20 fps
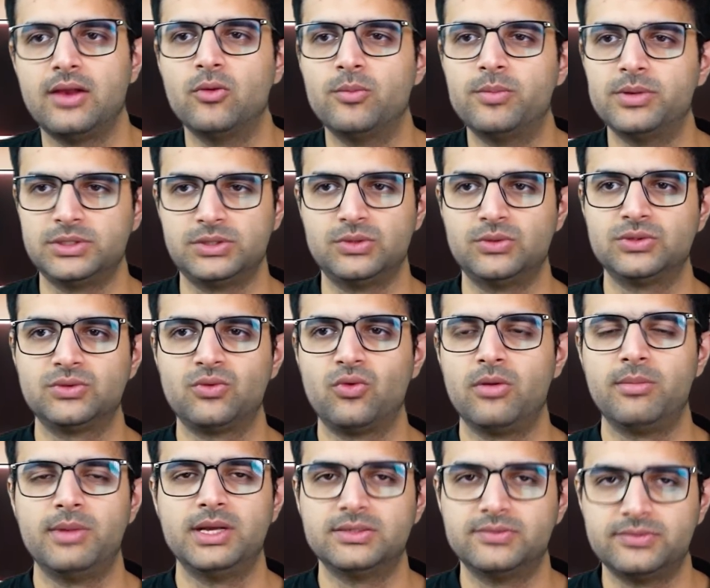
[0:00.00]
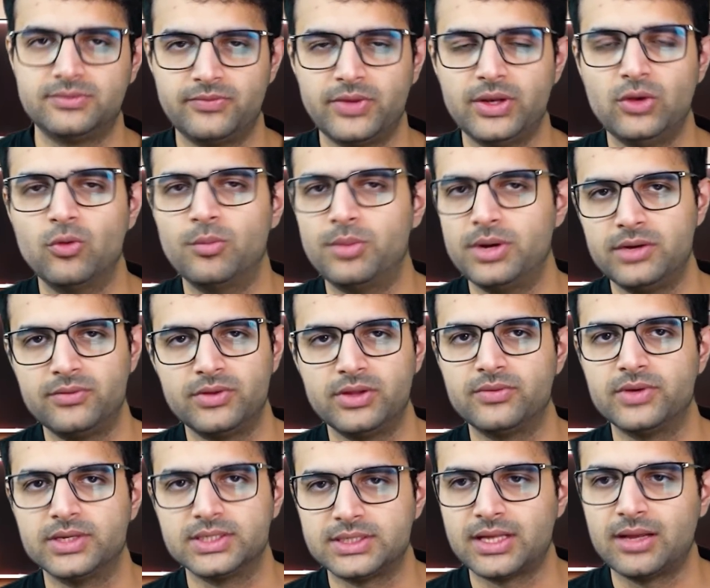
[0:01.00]
an open source code base when you open it for the
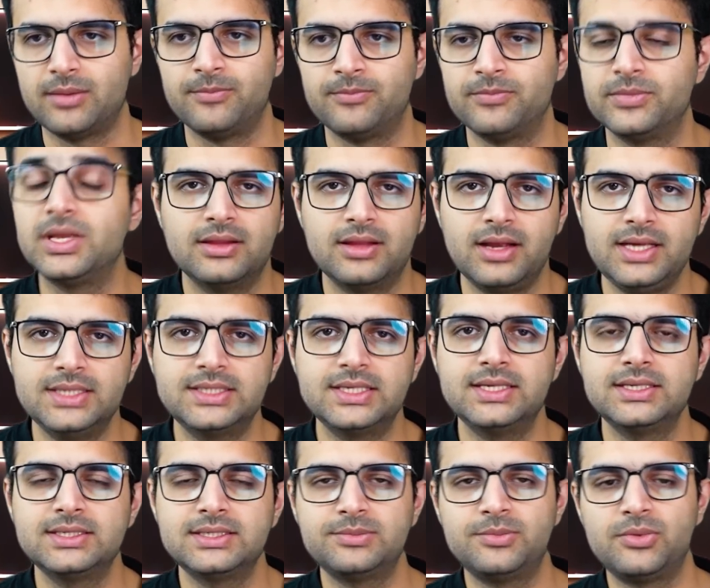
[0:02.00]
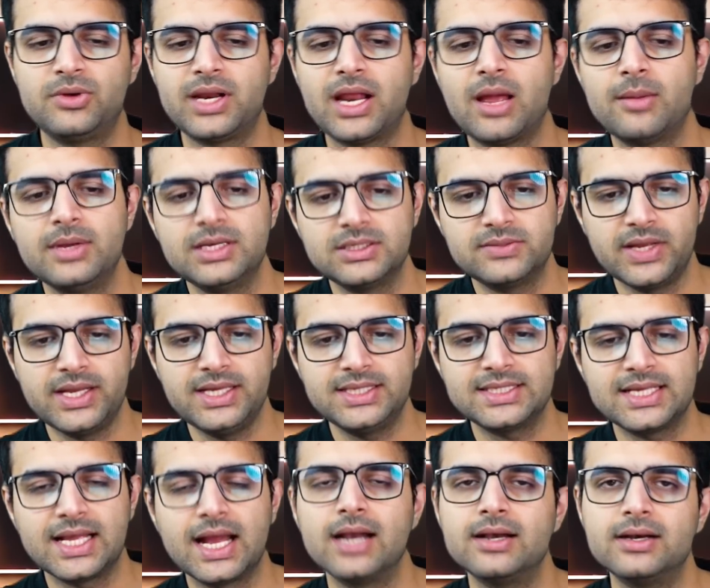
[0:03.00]
first time? The reason is programming is very
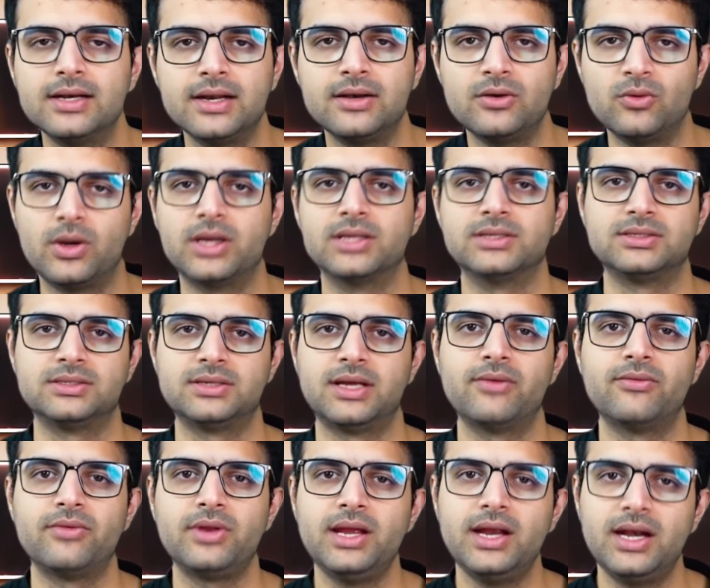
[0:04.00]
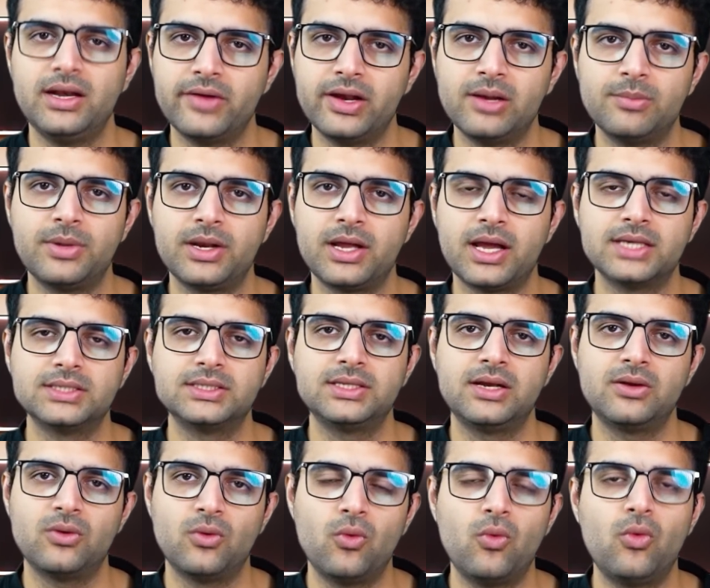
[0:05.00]
scattered and nuanced. Every developer has
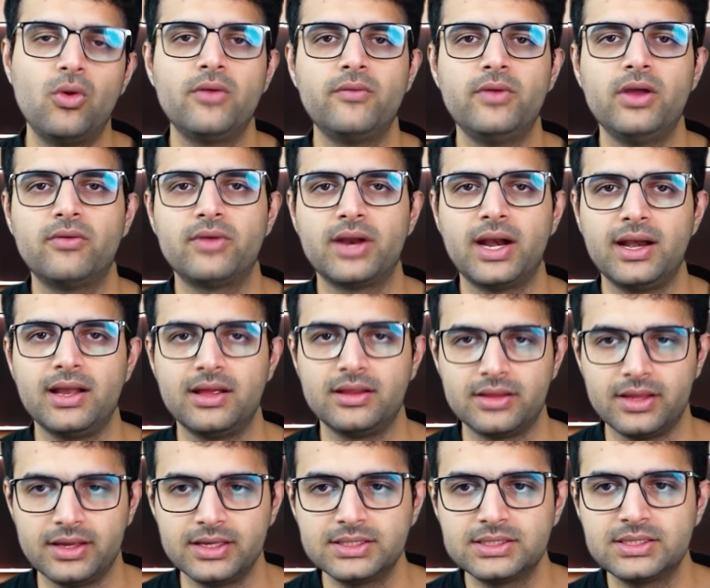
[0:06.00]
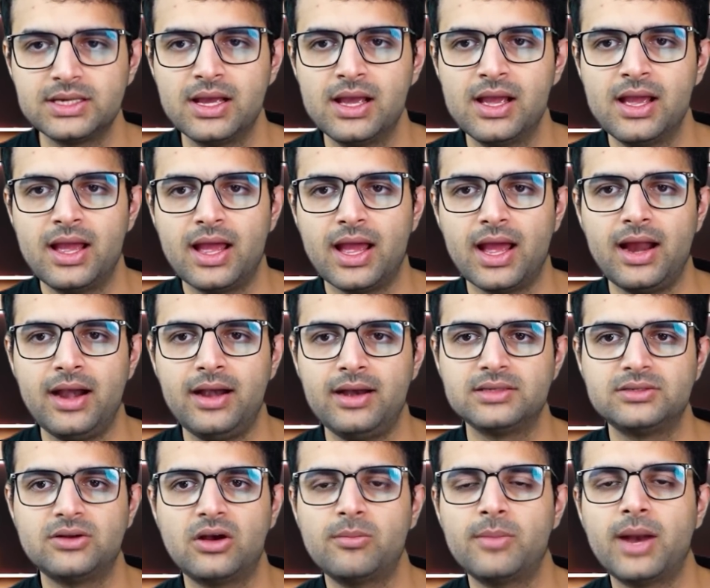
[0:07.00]
their own way of writing things, and
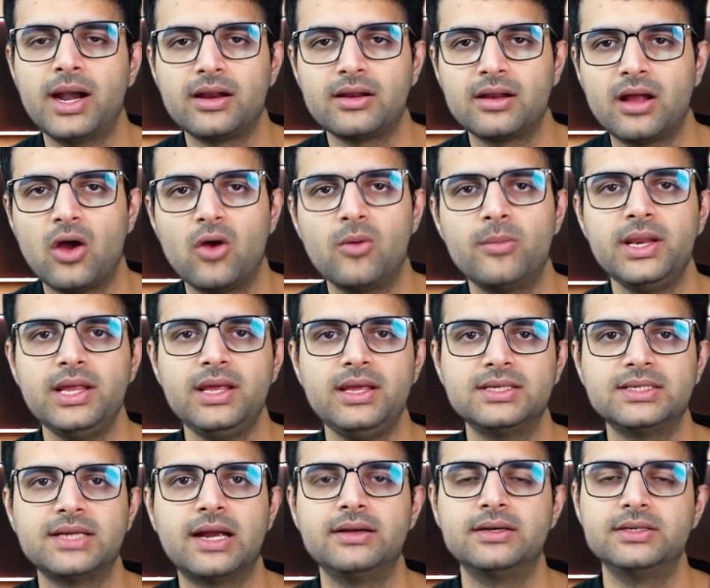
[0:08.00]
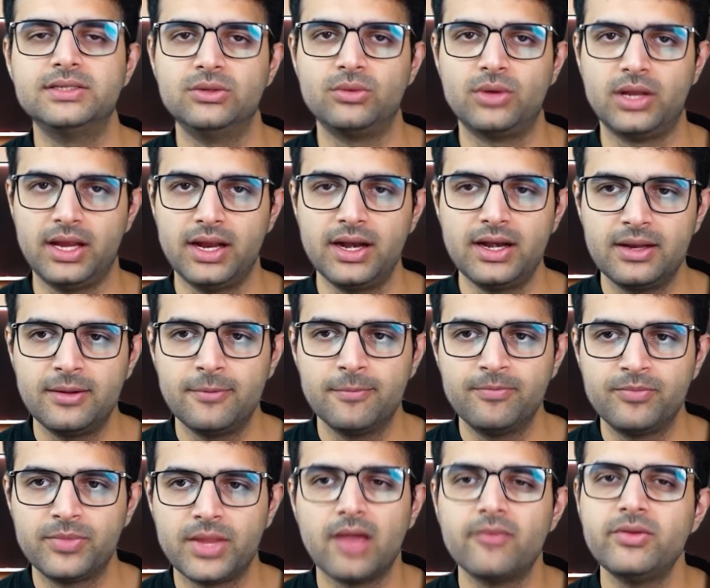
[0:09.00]
does not matter how many standards you create,
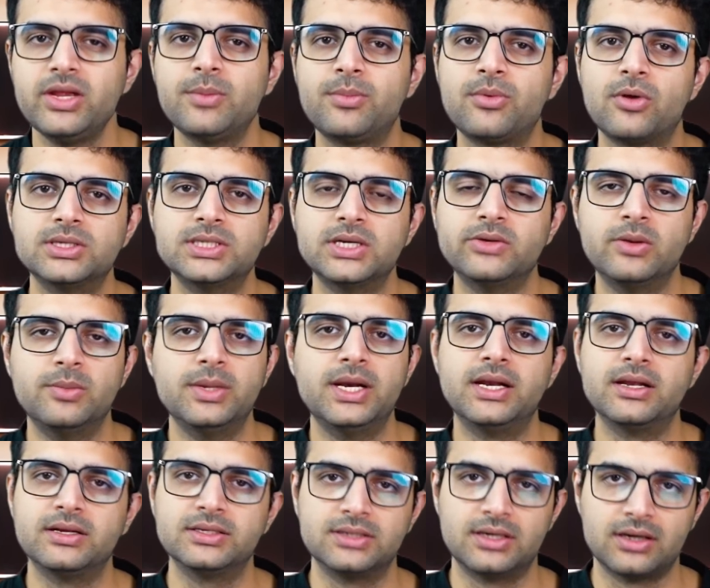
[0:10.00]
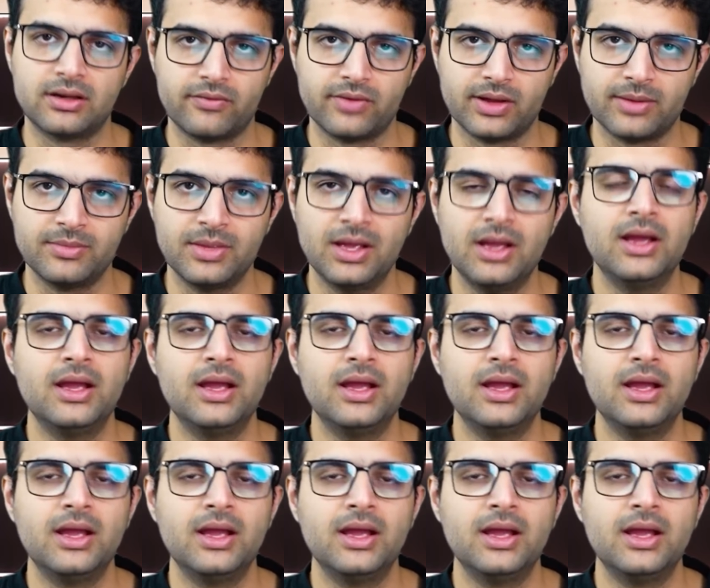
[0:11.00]
every project will be written a certain way.